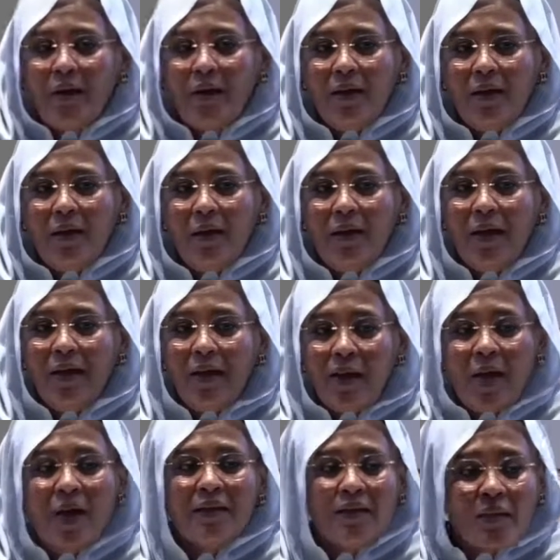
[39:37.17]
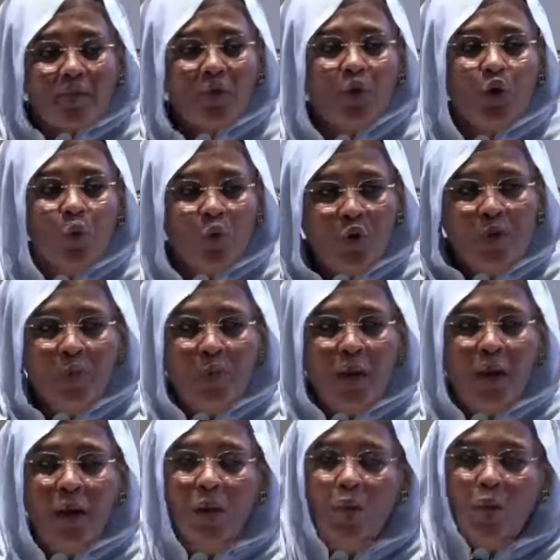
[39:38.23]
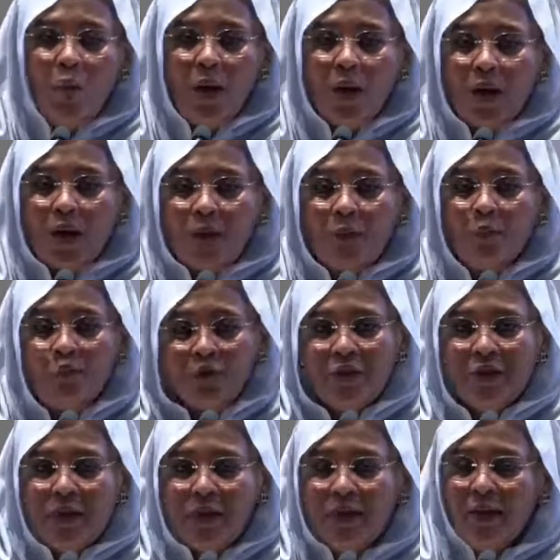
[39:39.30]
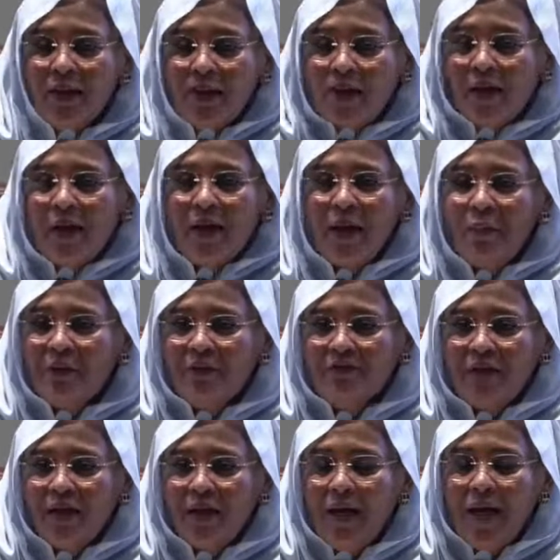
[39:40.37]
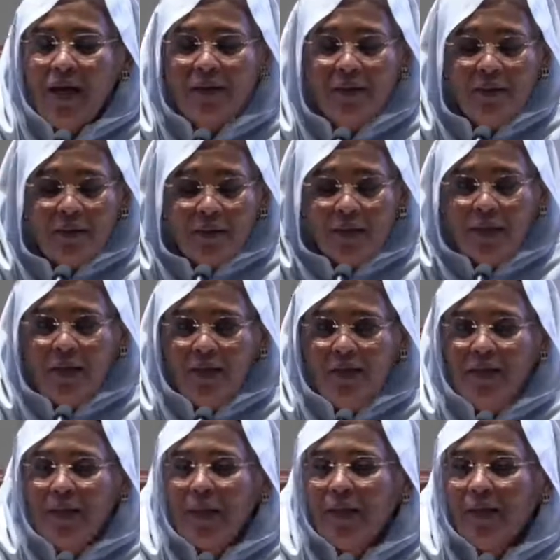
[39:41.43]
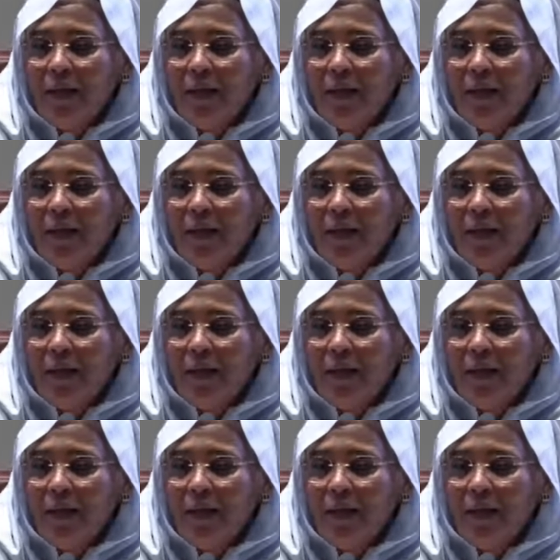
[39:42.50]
in order not to look only into matters that happen internally, but also to look into